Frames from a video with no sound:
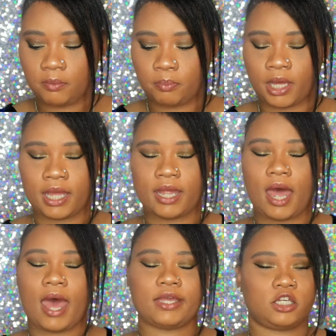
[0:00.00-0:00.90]
But
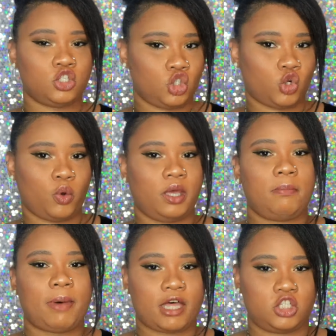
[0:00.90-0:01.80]
I
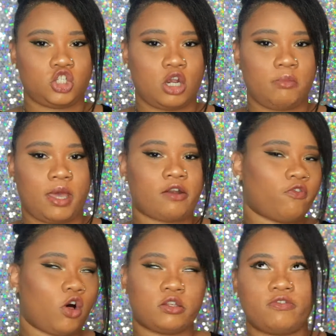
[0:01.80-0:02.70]
enjoy Boxycharm out
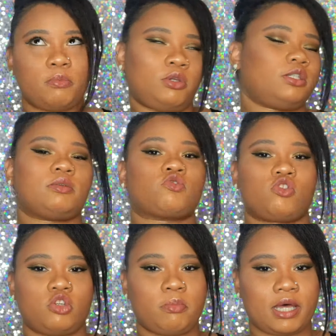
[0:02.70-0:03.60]
of all of the beauty
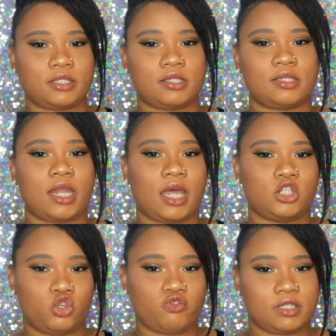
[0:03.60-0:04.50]
subscription boxes that I
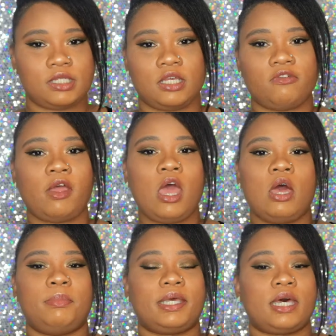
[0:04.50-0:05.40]
do receive
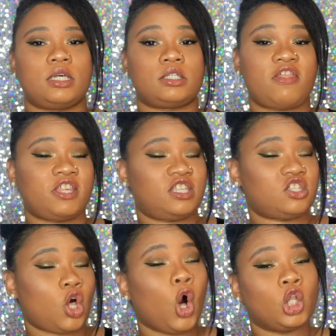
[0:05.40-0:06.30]
because this
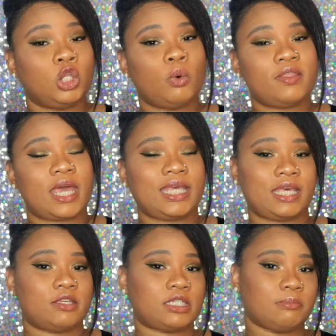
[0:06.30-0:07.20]
is the only one that
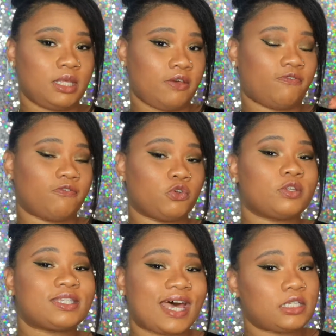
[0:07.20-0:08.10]
gives me
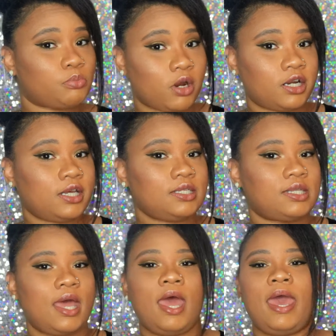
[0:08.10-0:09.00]
full-size
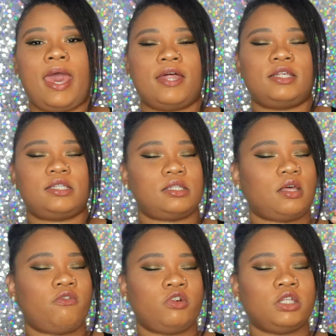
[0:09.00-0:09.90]
products, and this is a